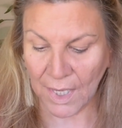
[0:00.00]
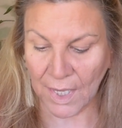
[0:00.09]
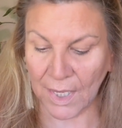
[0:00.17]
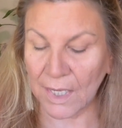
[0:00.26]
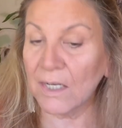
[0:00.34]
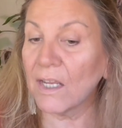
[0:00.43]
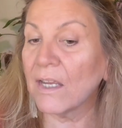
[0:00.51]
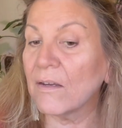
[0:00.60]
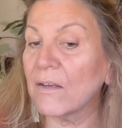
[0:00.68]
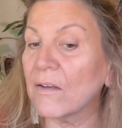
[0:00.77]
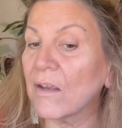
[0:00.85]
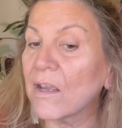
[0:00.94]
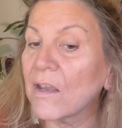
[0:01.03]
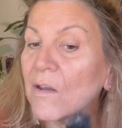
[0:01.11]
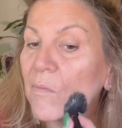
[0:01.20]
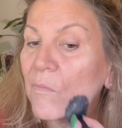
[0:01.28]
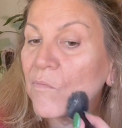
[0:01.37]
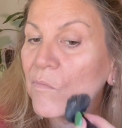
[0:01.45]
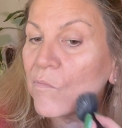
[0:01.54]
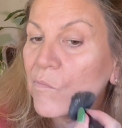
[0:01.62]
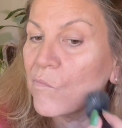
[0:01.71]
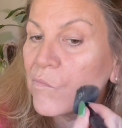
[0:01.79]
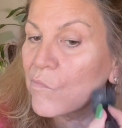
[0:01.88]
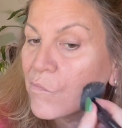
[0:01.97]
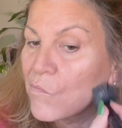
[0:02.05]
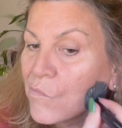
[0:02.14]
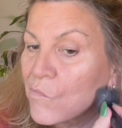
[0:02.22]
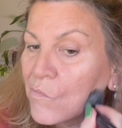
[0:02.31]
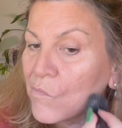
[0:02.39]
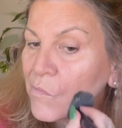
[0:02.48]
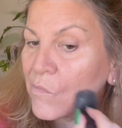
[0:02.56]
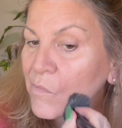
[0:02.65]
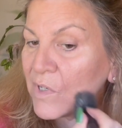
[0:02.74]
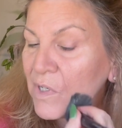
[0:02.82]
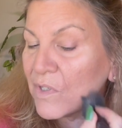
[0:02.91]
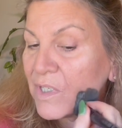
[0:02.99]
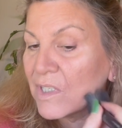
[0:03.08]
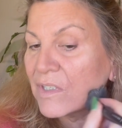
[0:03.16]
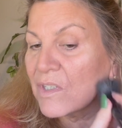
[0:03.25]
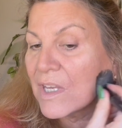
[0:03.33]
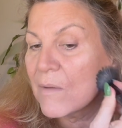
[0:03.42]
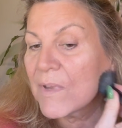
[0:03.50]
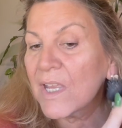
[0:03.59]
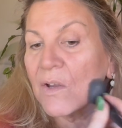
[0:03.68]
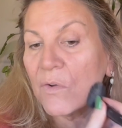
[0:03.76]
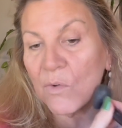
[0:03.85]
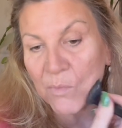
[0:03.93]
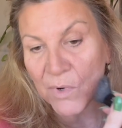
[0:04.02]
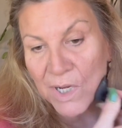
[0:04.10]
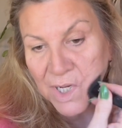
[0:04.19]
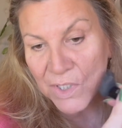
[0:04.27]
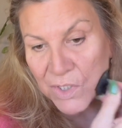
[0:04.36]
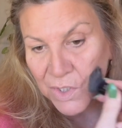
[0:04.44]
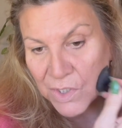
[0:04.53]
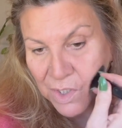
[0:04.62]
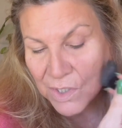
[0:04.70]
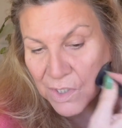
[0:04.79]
And I am using the same angle brush.